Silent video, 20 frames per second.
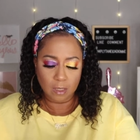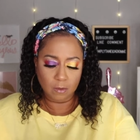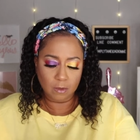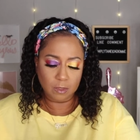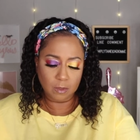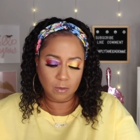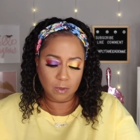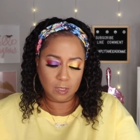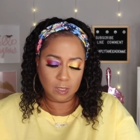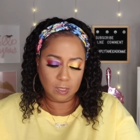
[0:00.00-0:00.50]

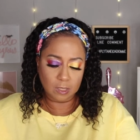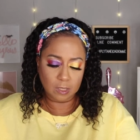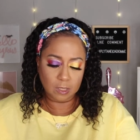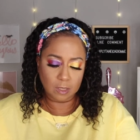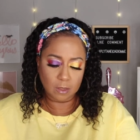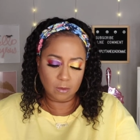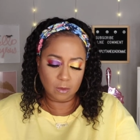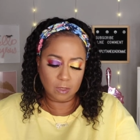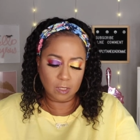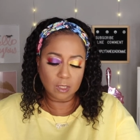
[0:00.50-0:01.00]
Which one is
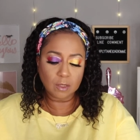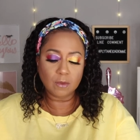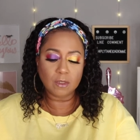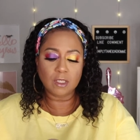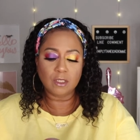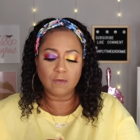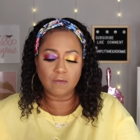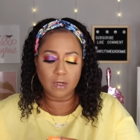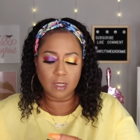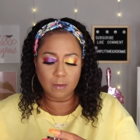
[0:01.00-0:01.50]
this one? This one
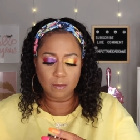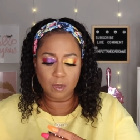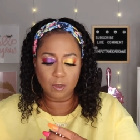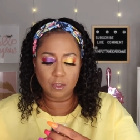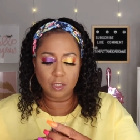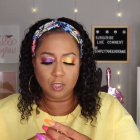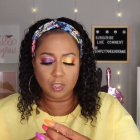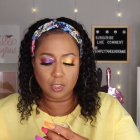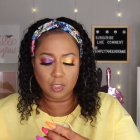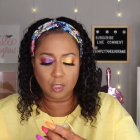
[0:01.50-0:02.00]
is
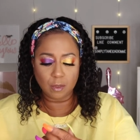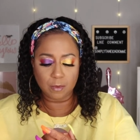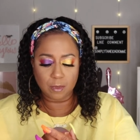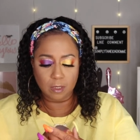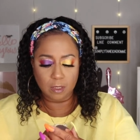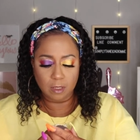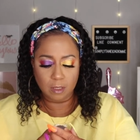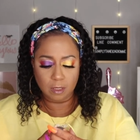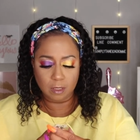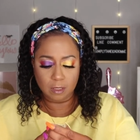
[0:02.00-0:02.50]
Rainbow
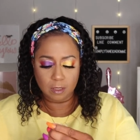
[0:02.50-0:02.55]
Sherbet.